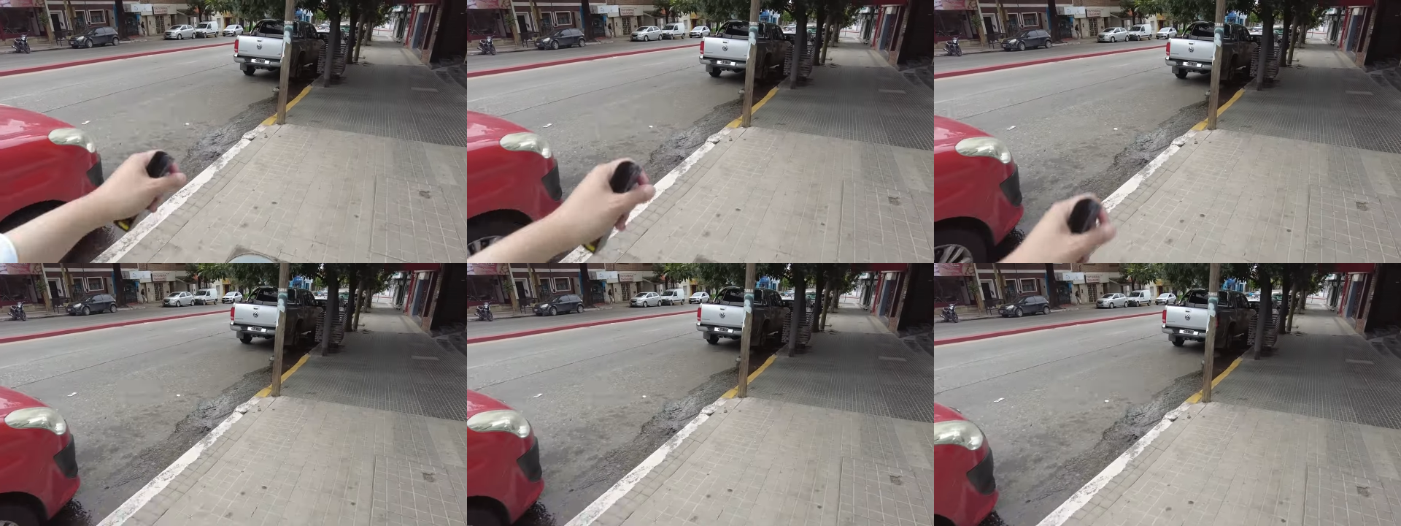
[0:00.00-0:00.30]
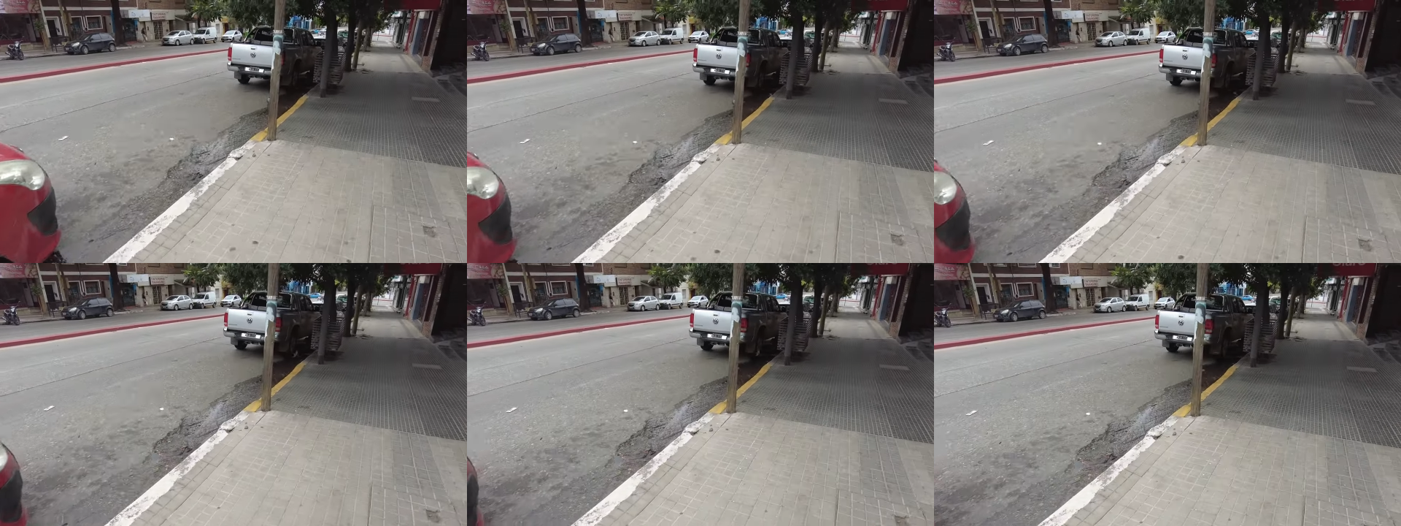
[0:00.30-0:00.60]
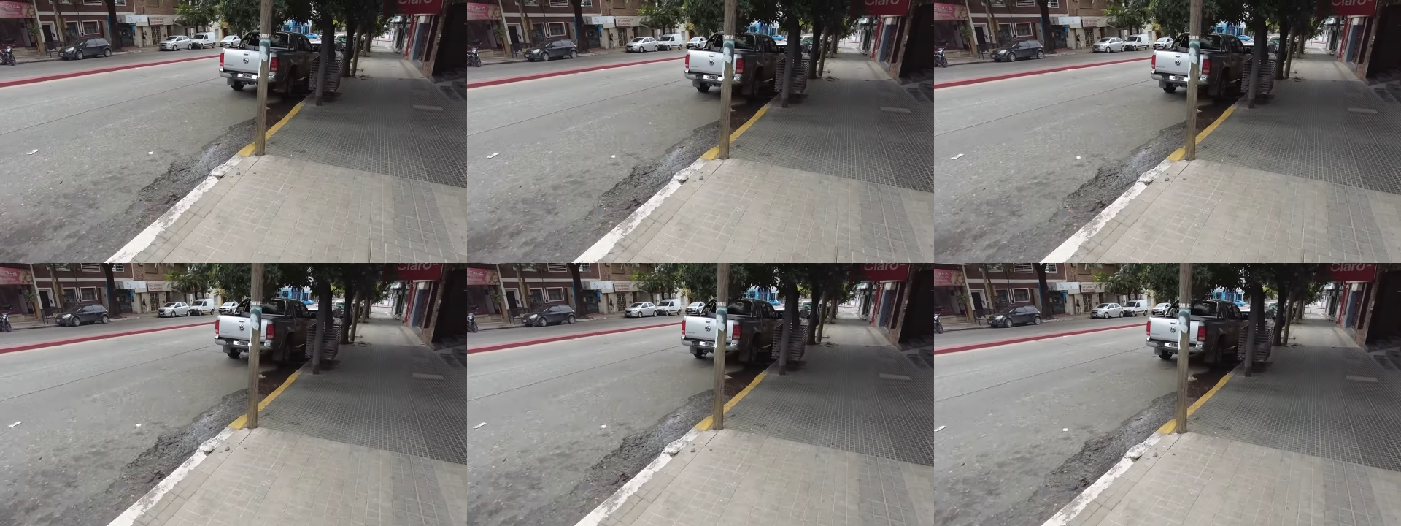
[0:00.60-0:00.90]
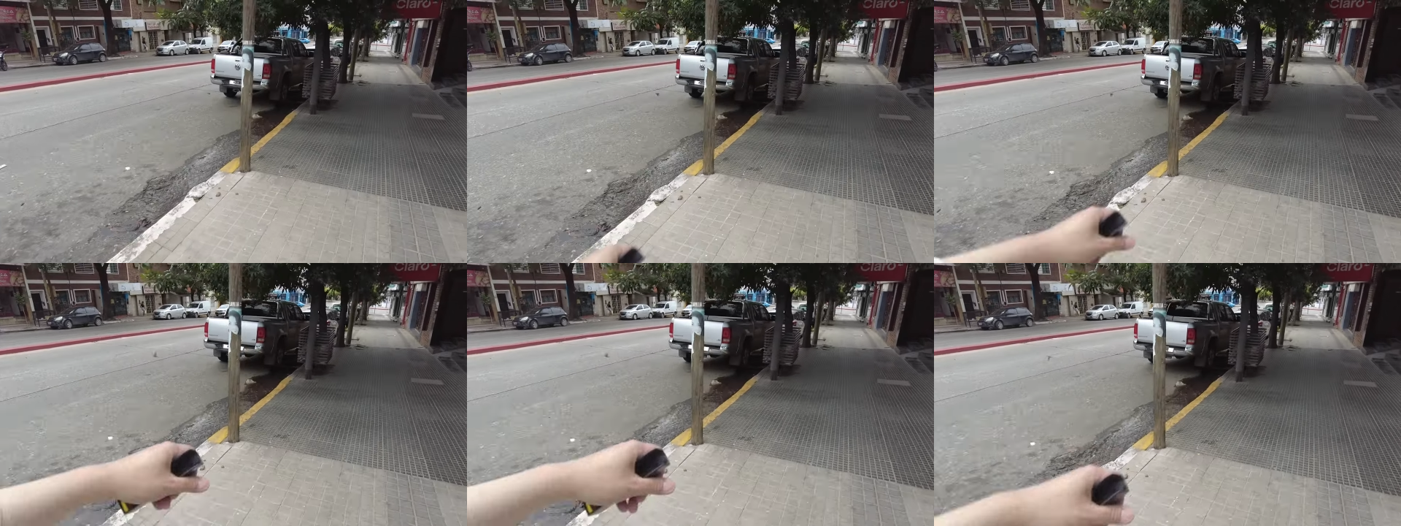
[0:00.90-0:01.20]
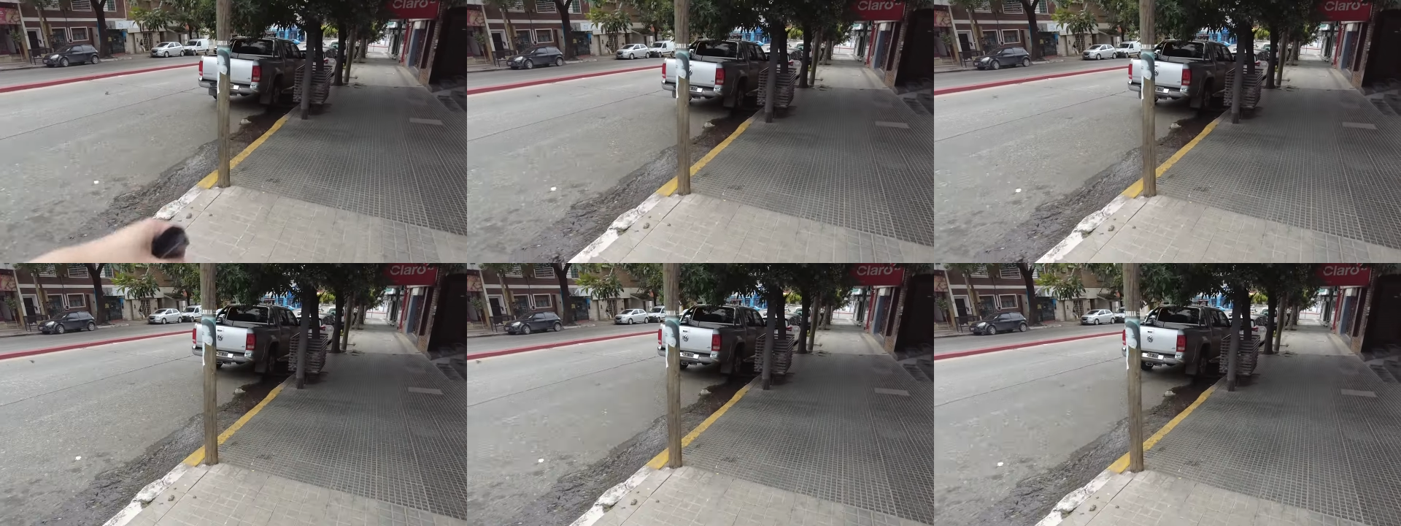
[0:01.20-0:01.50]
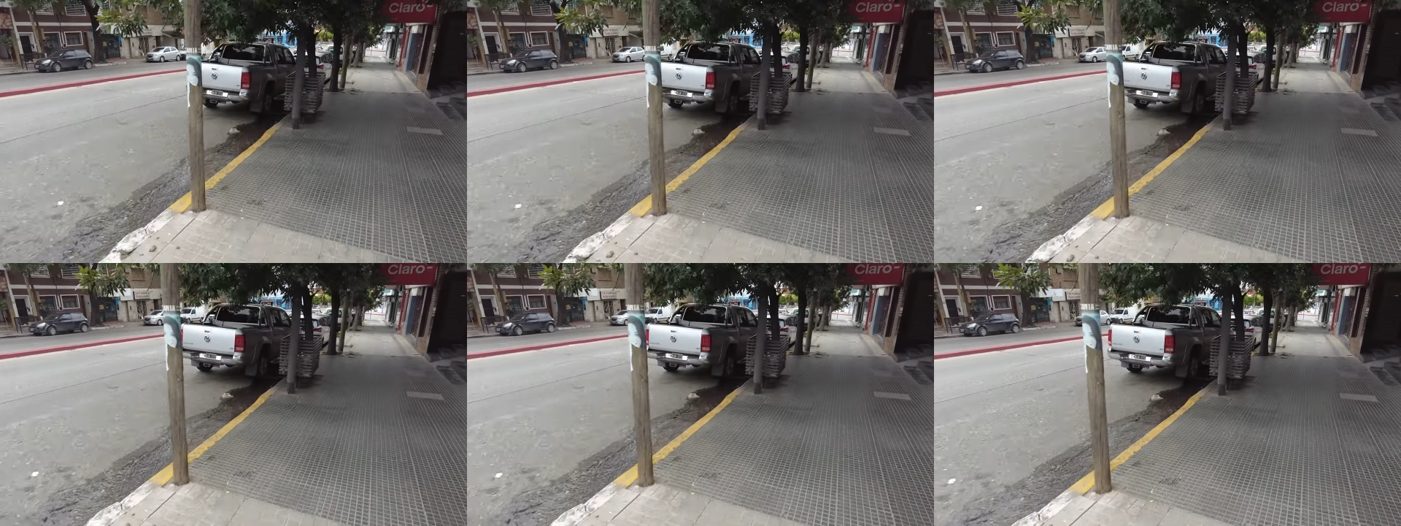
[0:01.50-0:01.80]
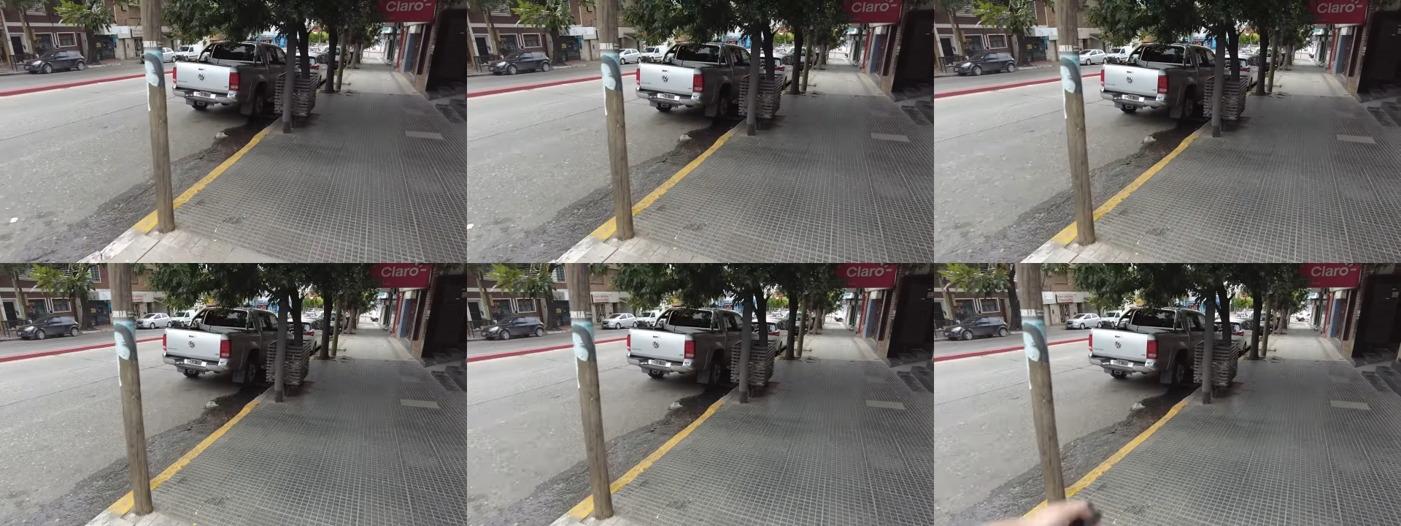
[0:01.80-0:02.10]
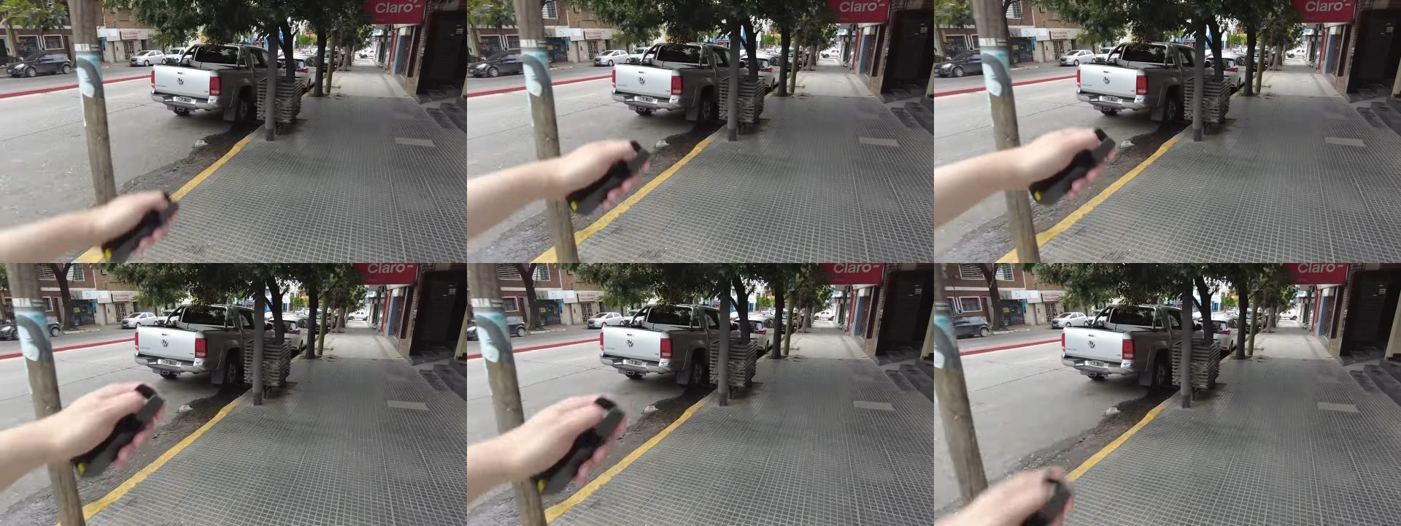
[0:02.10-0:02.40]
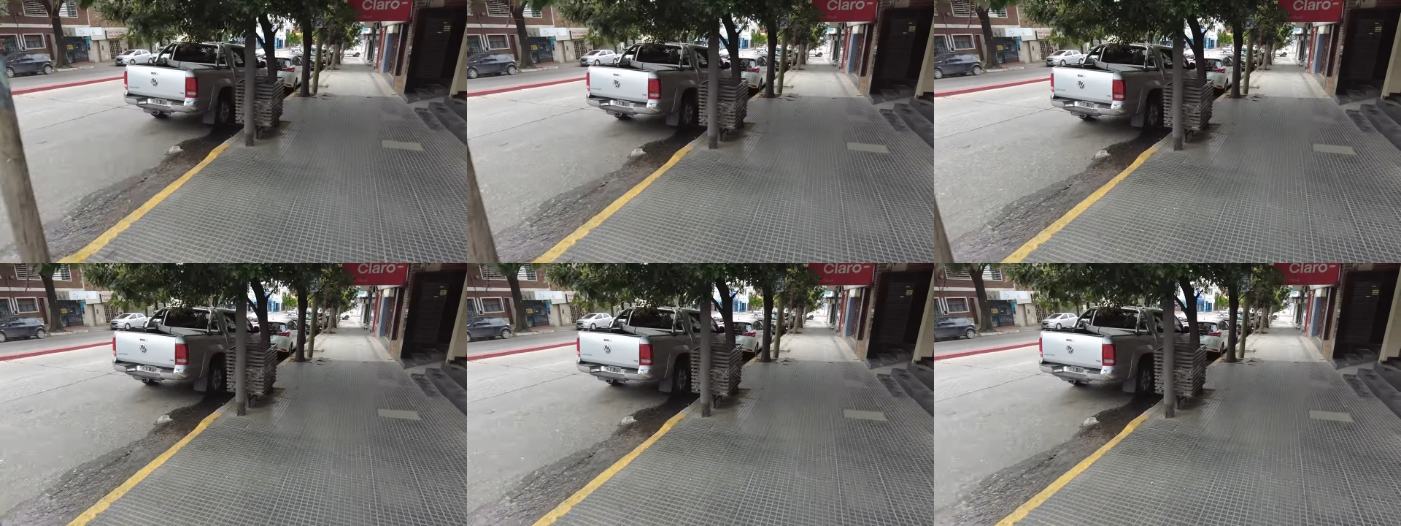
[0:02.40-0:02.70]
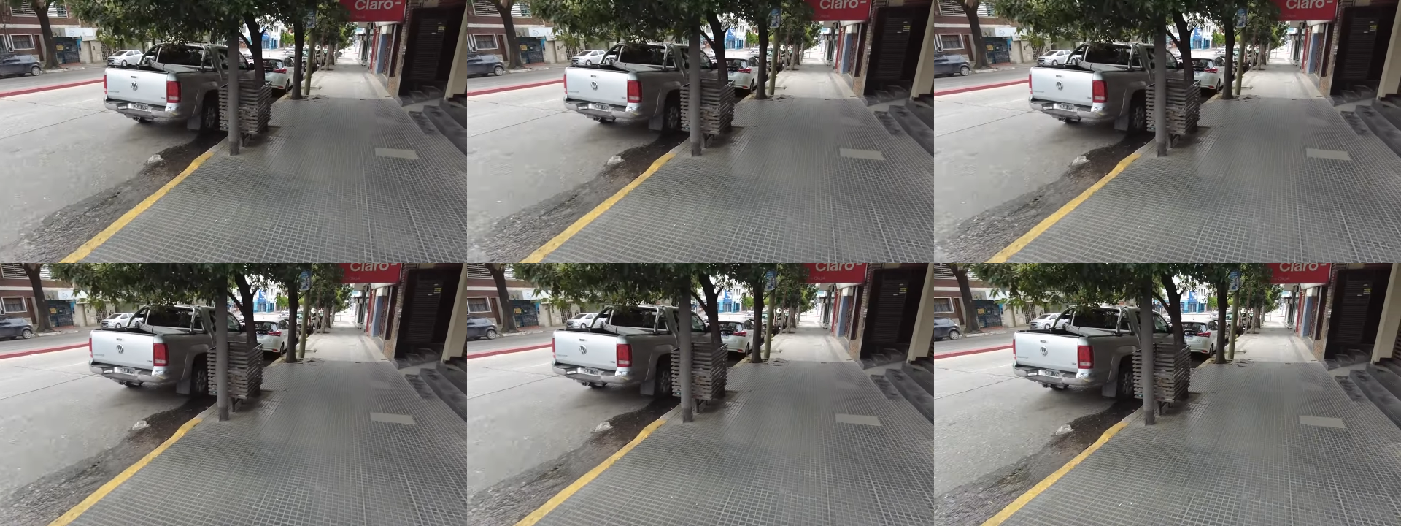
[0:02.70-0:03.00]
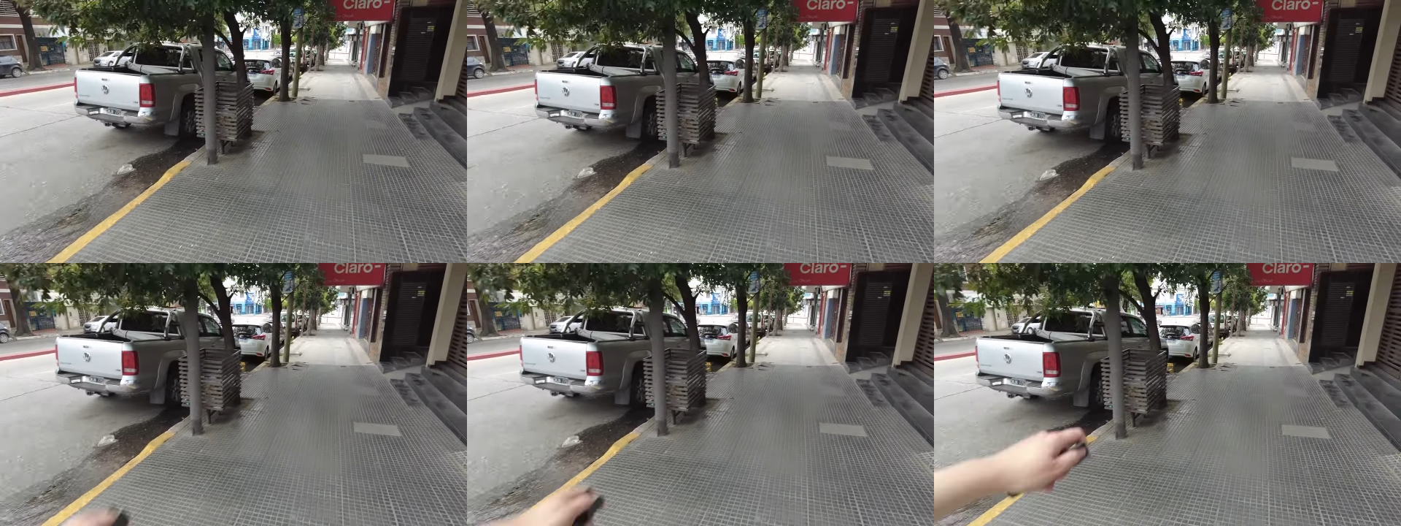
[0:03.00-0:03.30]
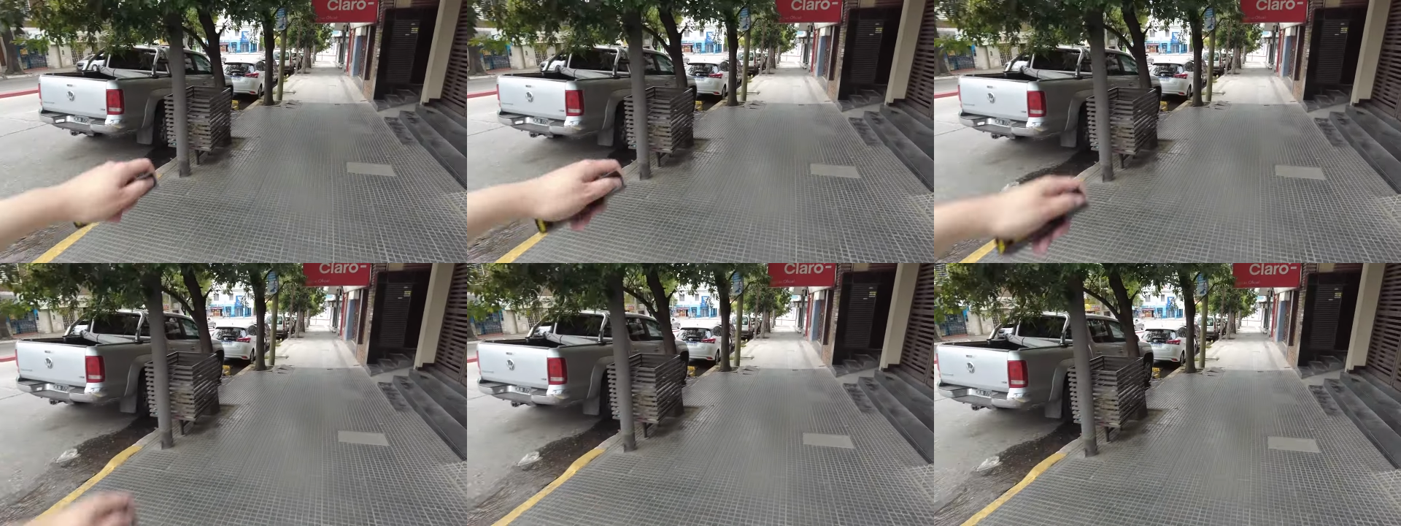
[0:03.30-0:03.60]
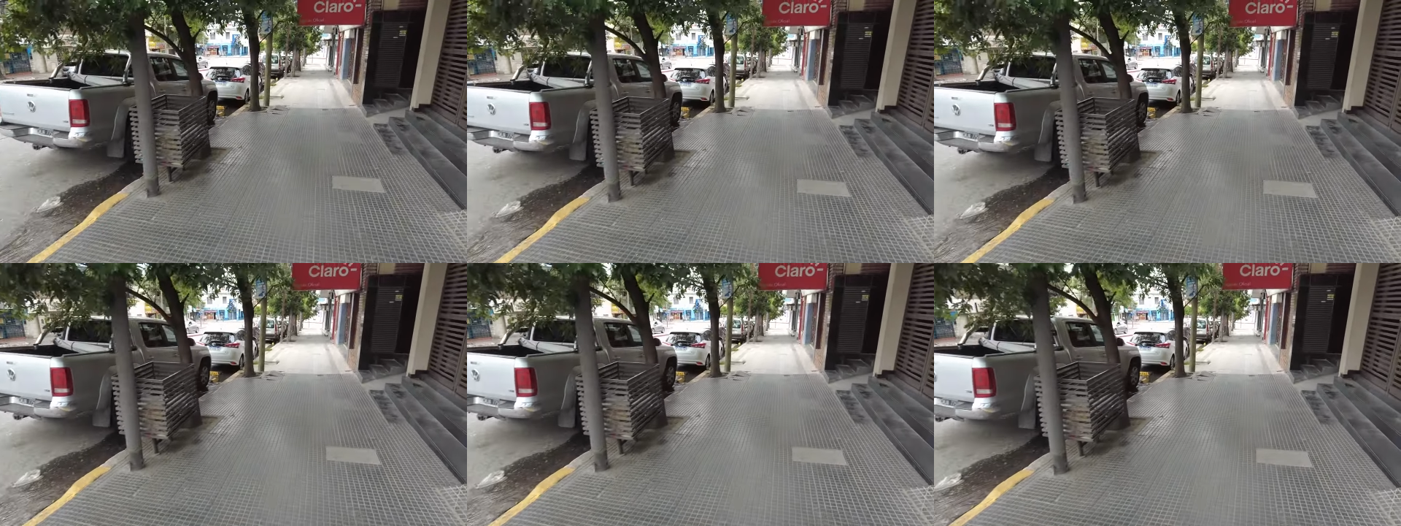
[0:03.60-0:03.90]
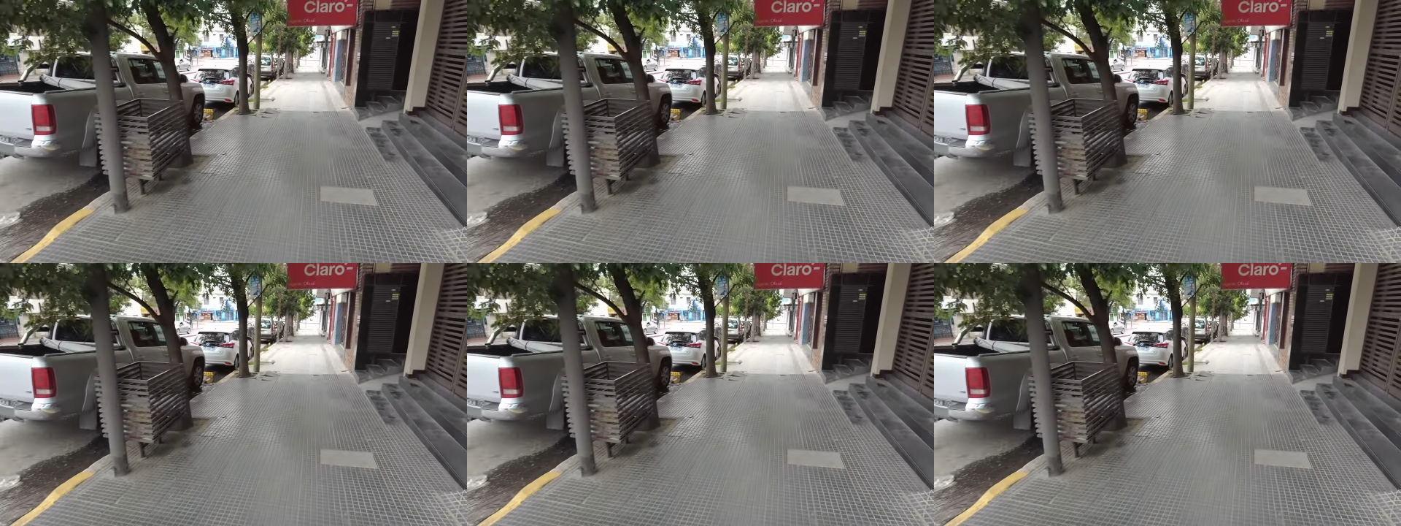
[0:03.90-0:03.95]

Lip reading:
(no speaker visible)